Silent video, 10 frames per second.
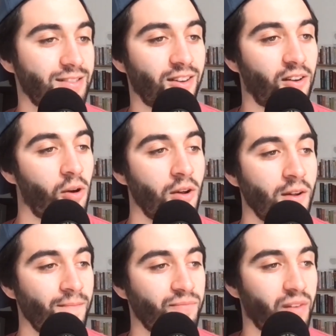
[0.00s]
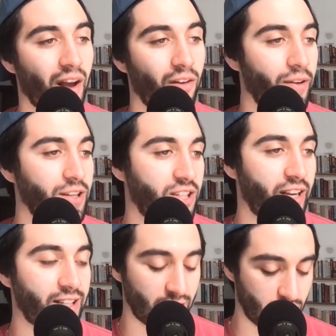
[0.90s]
So Elevation
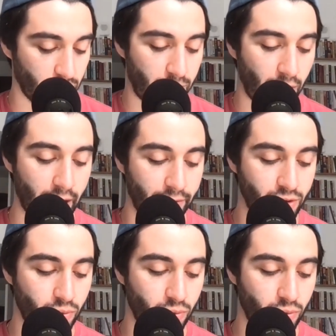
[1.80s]
Nation is really proud of you.